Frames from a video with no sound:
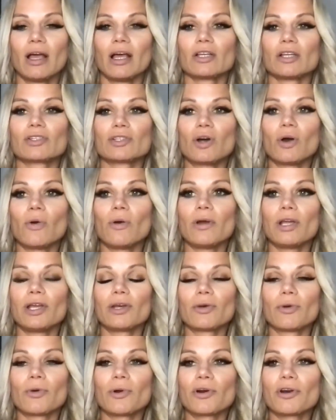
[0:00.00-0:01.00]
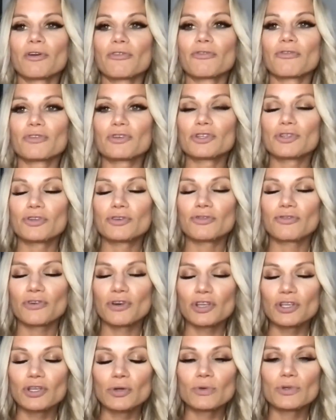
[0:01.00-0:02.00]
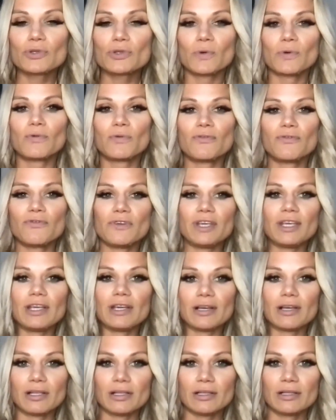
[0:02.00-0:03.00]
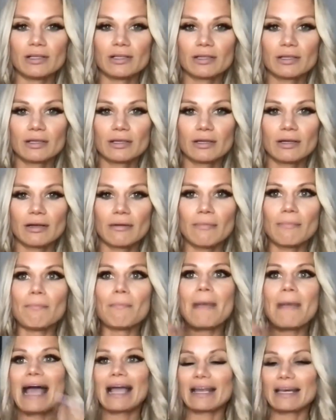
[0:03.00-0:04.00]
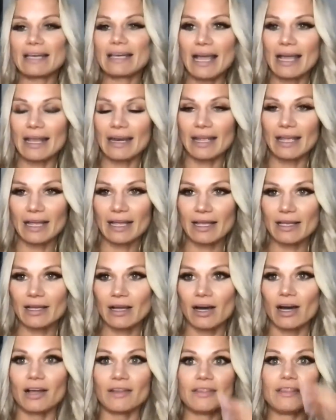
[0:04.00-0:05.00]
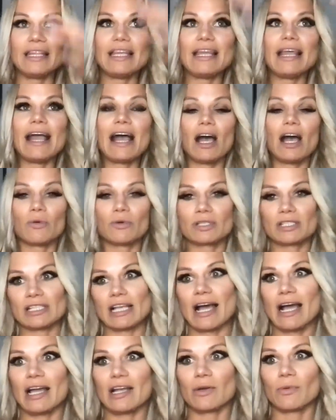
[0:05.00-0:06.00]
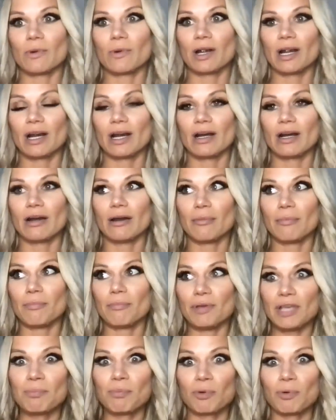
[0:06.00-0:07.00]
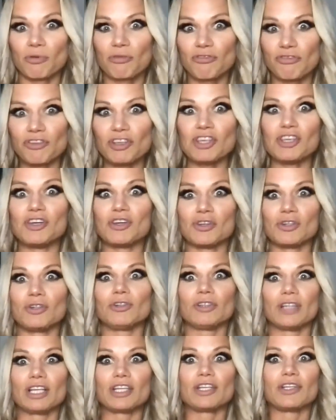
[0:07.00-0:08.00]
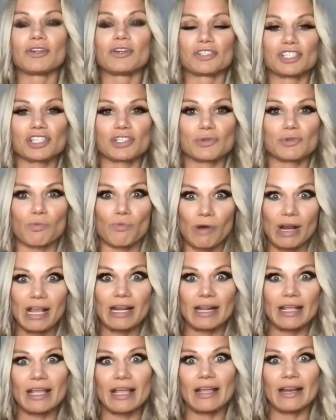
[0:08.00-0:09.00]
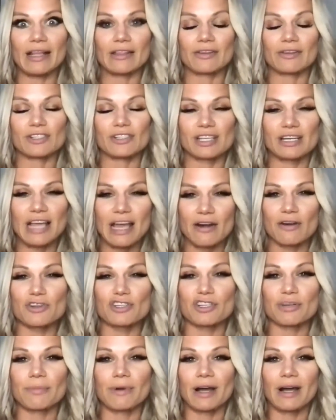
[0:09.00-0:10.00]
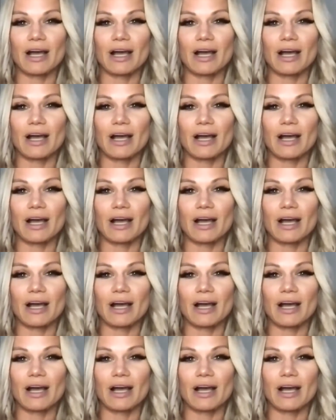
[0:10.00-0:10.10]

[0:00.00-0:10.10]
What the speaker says: So in order for you to feel magnetic on the outside, where people feel like you're just radiating, there's an energy